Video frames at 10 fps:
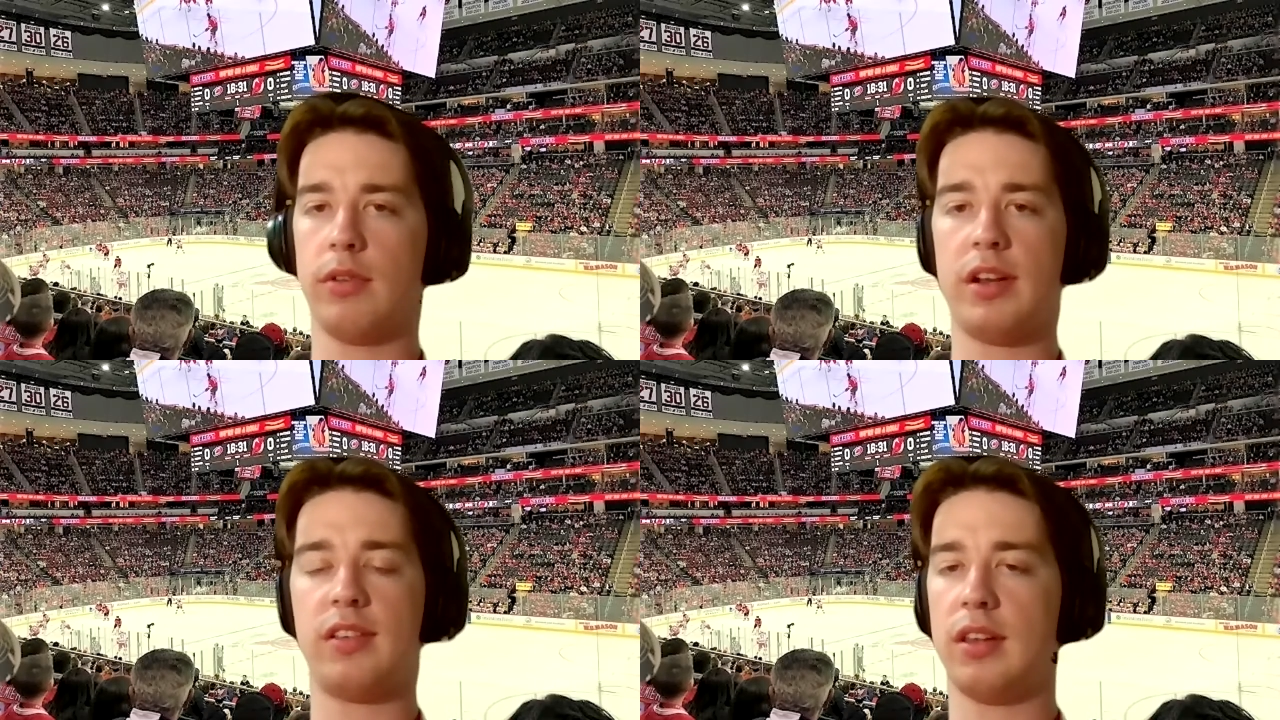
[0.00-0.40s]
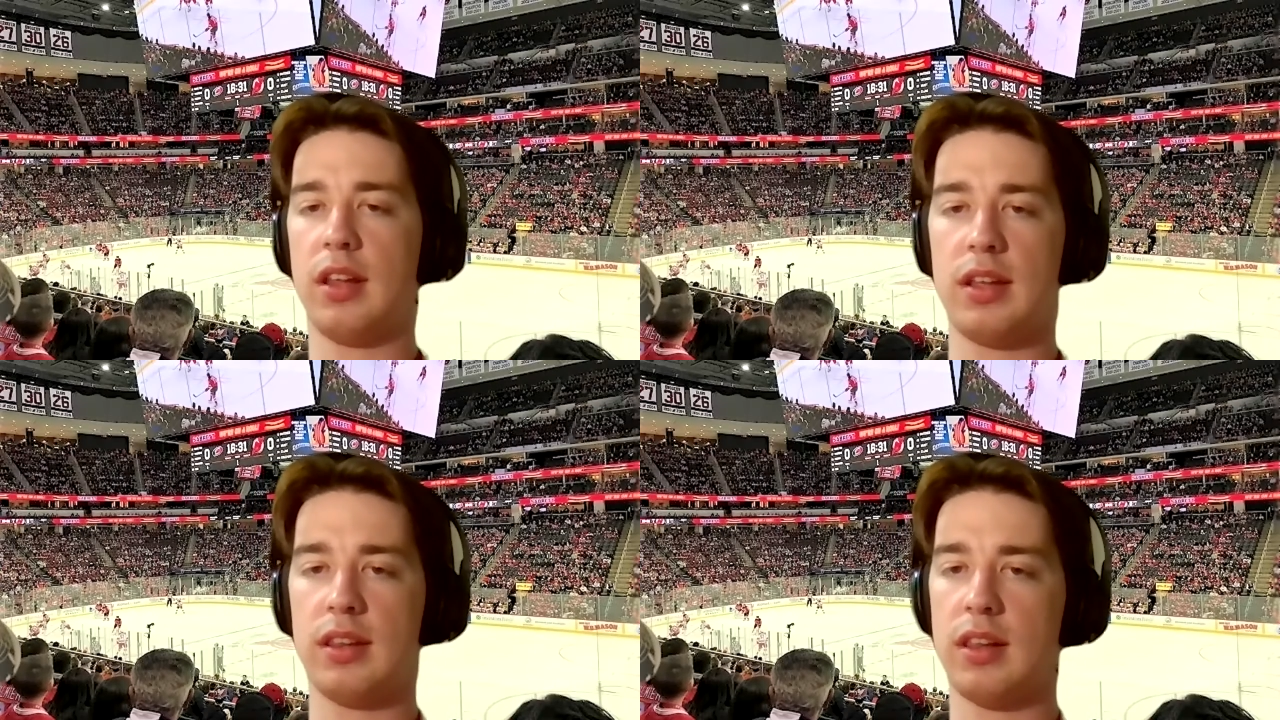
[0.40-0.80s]

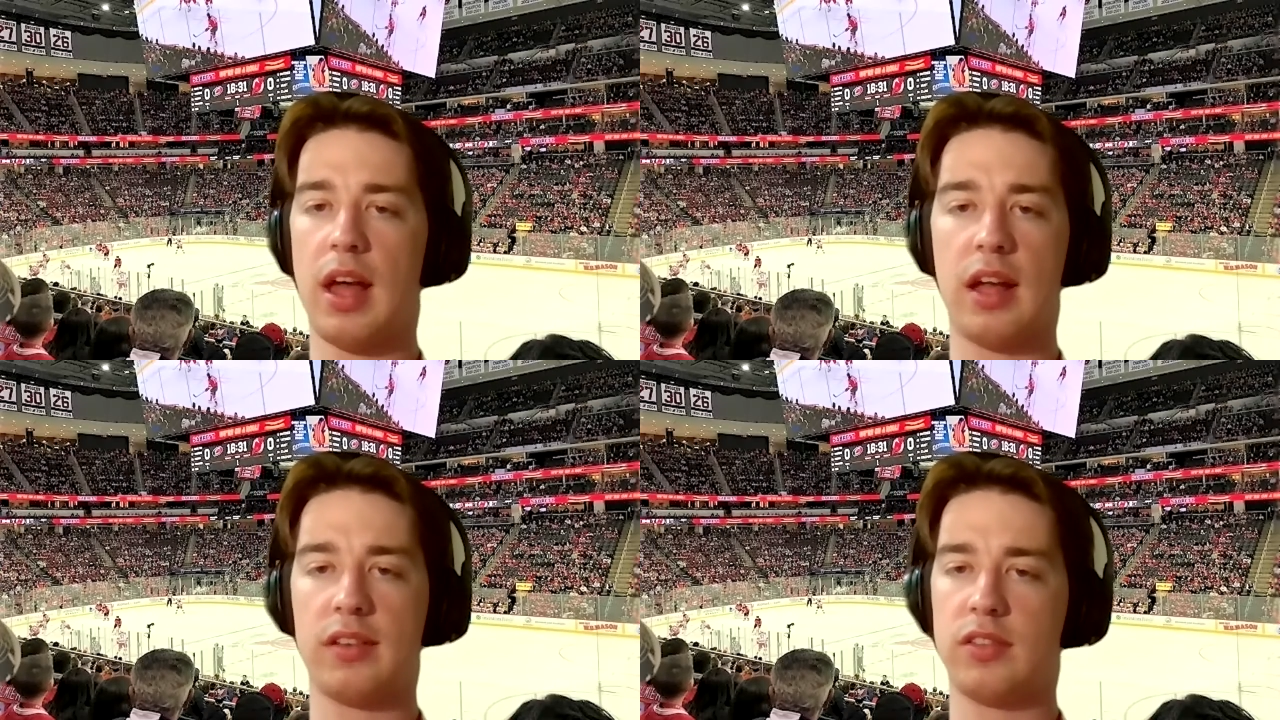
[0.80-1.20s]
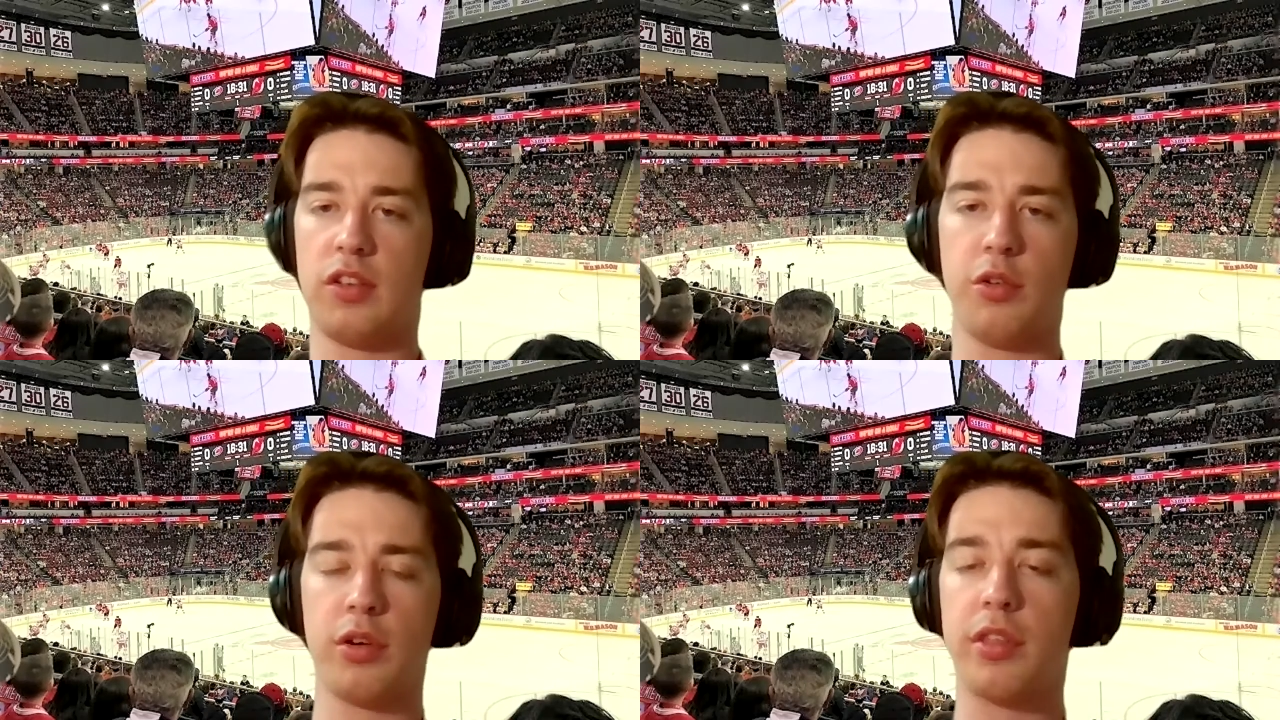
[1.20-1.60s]
recently in the last
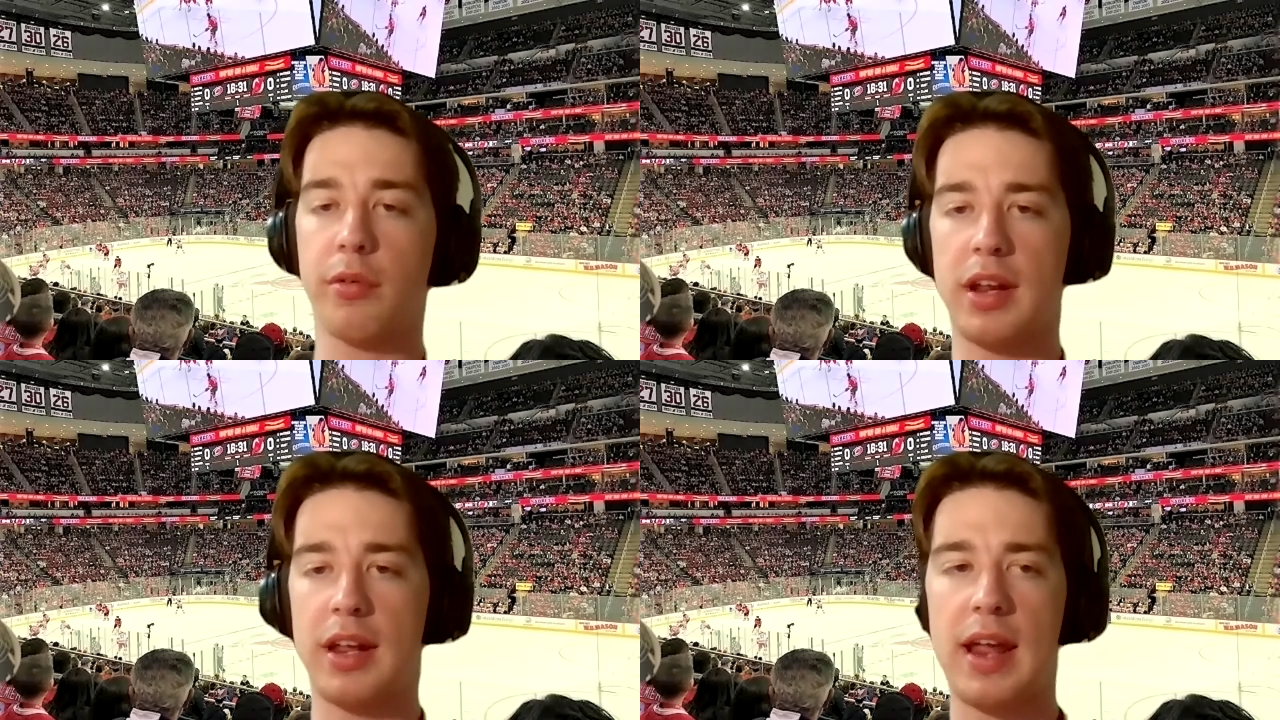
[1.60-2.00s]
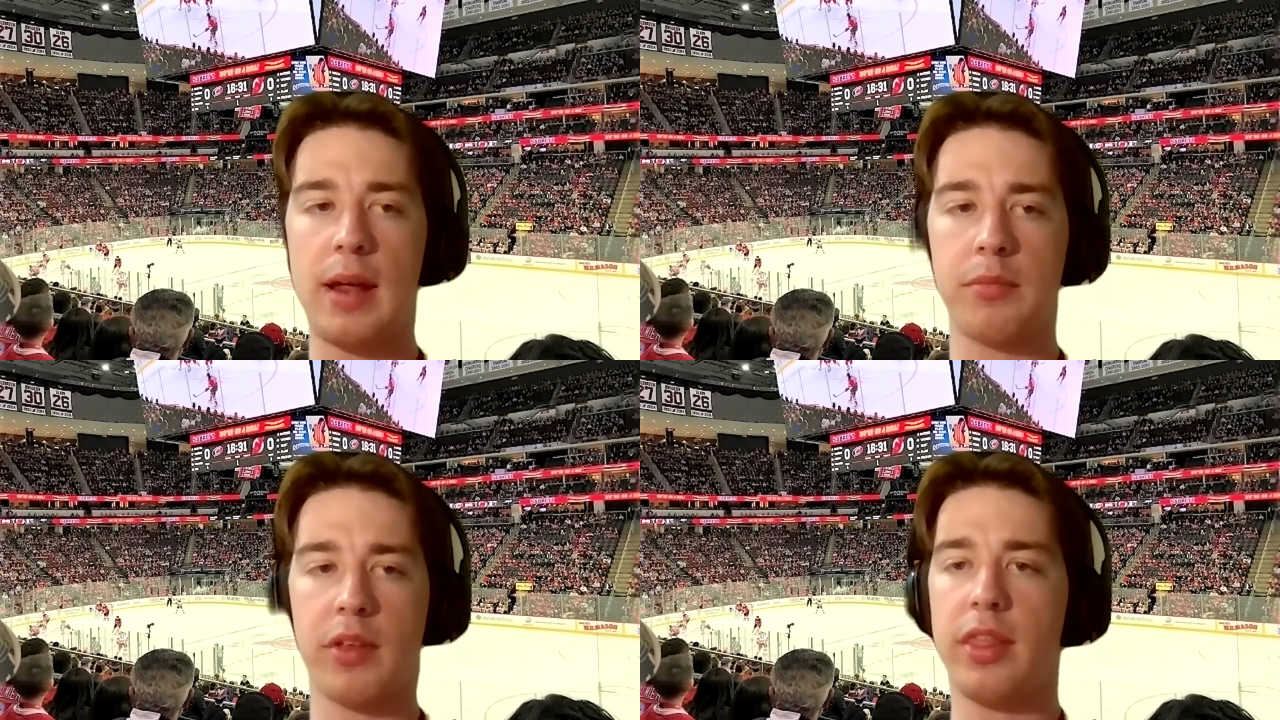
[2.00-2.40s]
2 or 3 games.